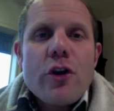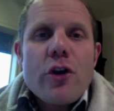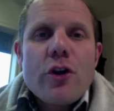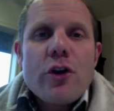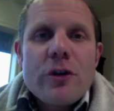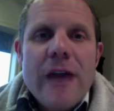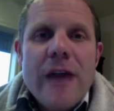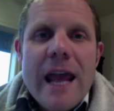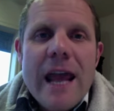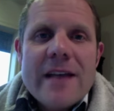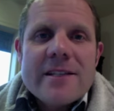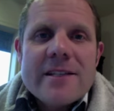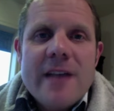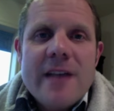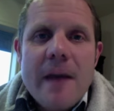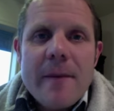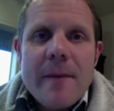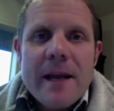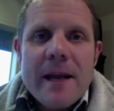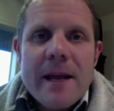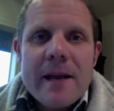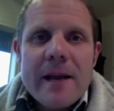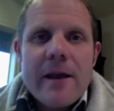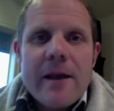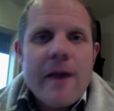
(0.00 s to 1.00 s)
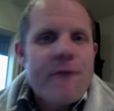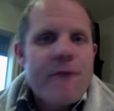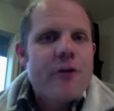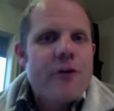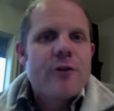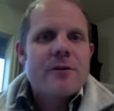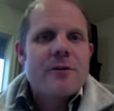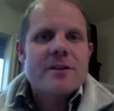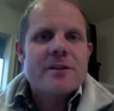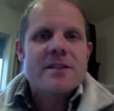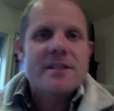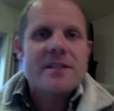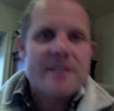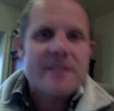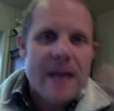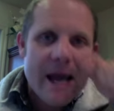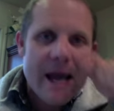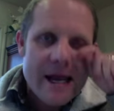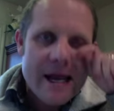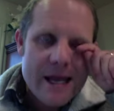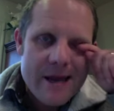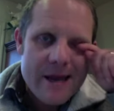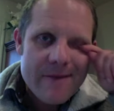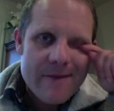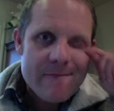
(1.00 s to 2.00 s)
your day is coming. If you're in a
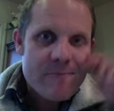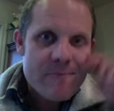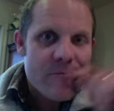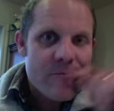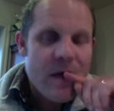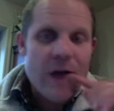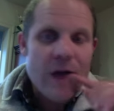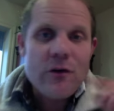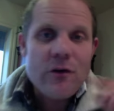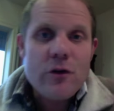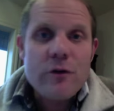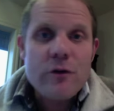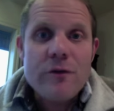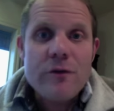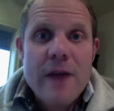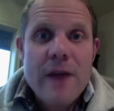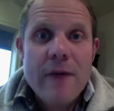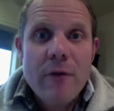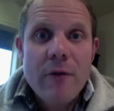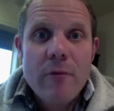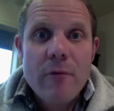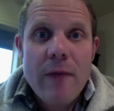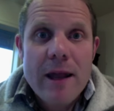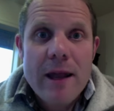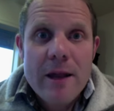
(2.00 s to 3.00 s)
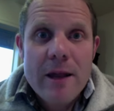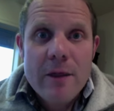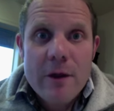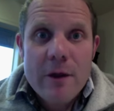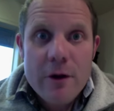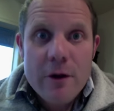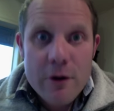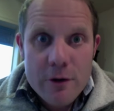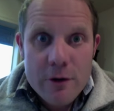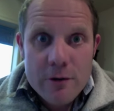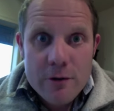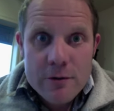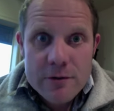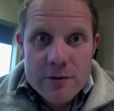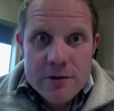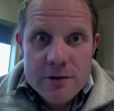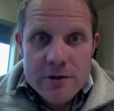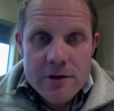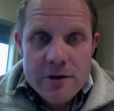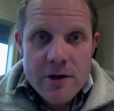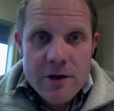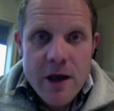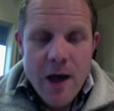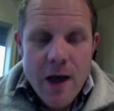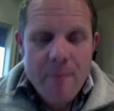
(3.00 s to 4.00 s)
society and you've never read in the
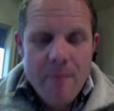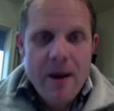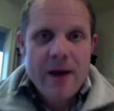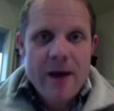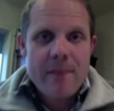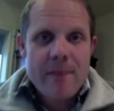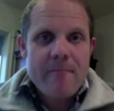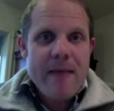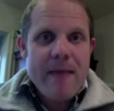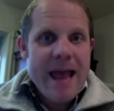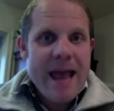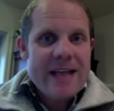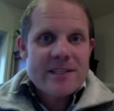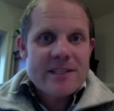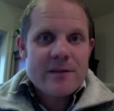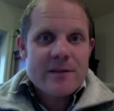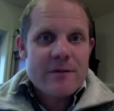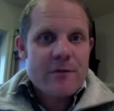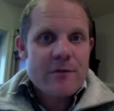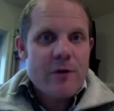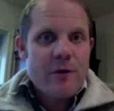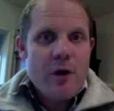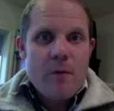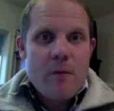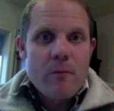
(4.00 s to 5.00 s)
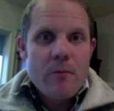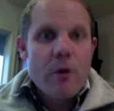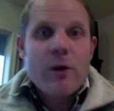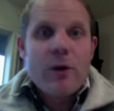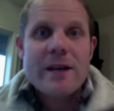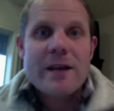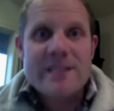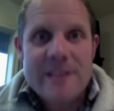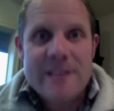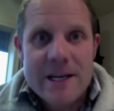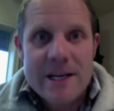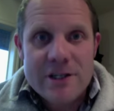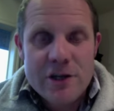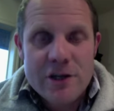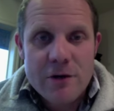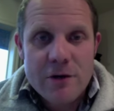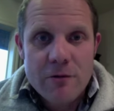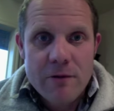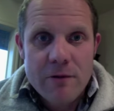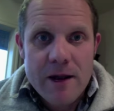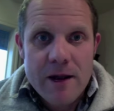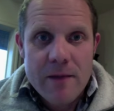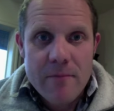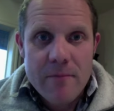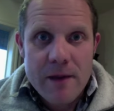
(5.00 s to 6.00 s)
news about a massive molestation
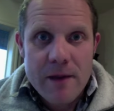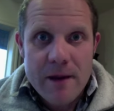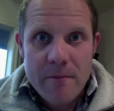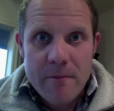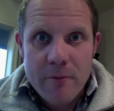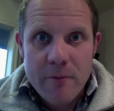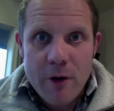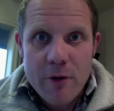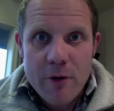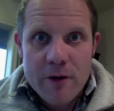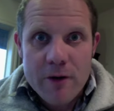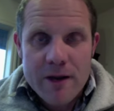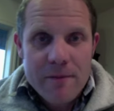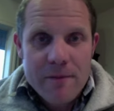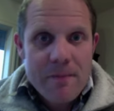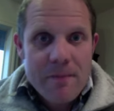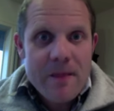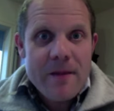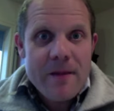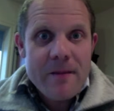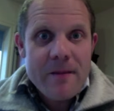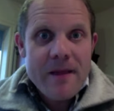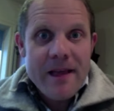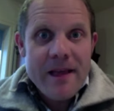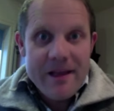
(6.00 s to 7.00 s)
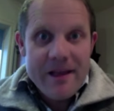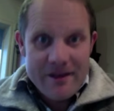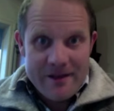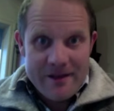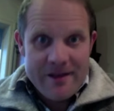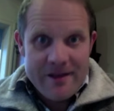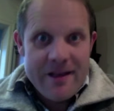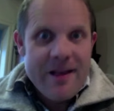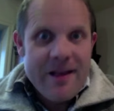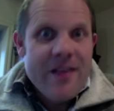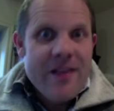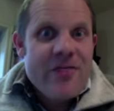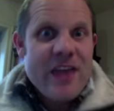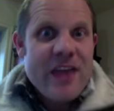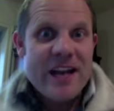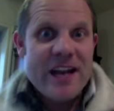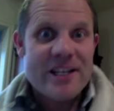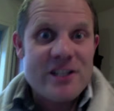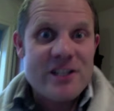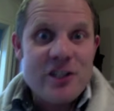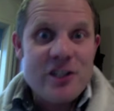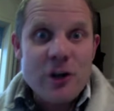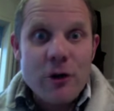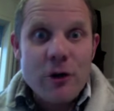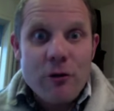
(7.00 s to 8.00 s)
ring being broken, then
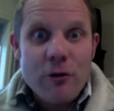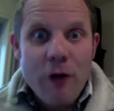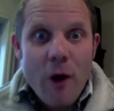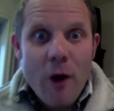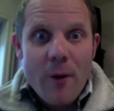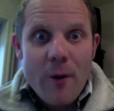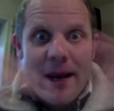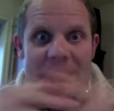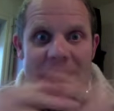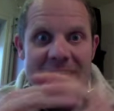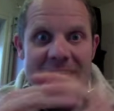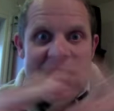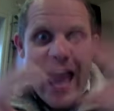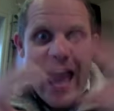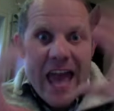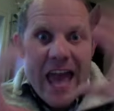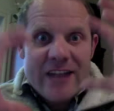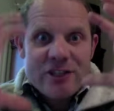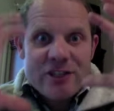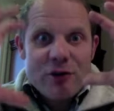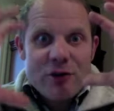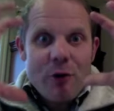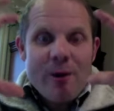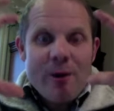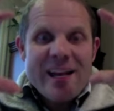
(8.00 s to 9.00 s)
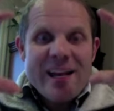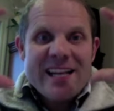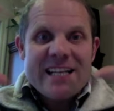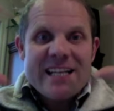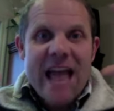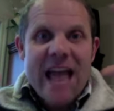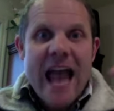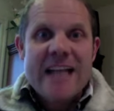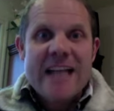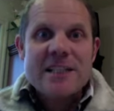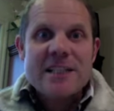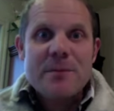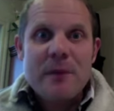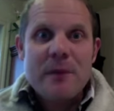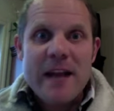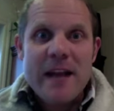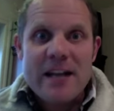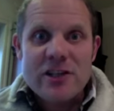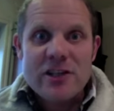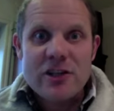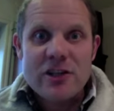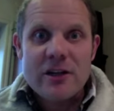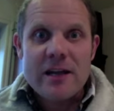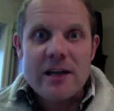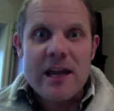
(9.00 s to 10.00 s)
it's still growing. And it's growing
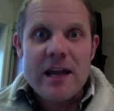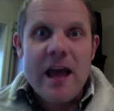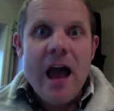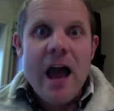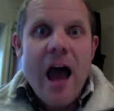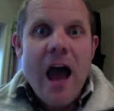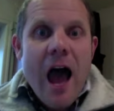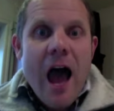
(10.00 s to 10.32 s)
exponentially